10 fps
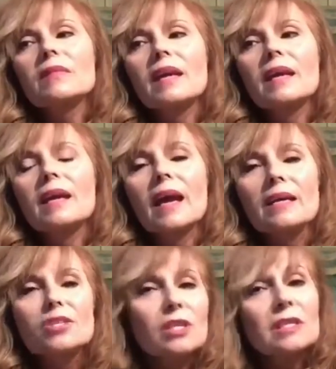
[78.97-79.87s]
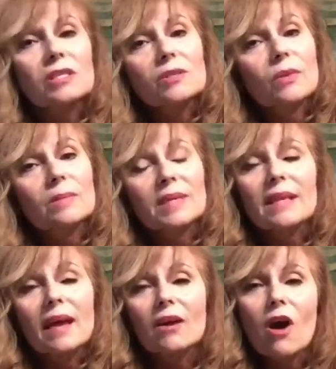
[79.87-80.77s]
They actually just want to be
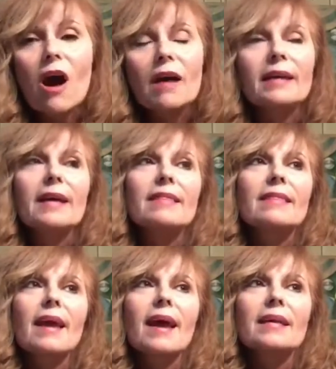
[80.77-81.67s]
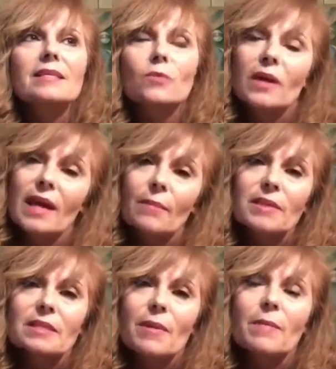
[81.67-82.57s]
let gone, and that is what
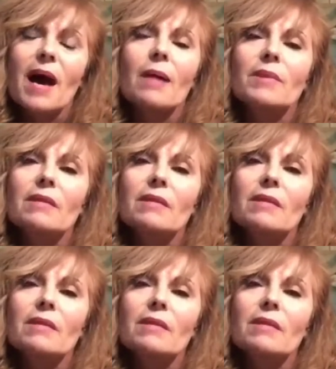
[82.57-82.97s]
happened to my mom.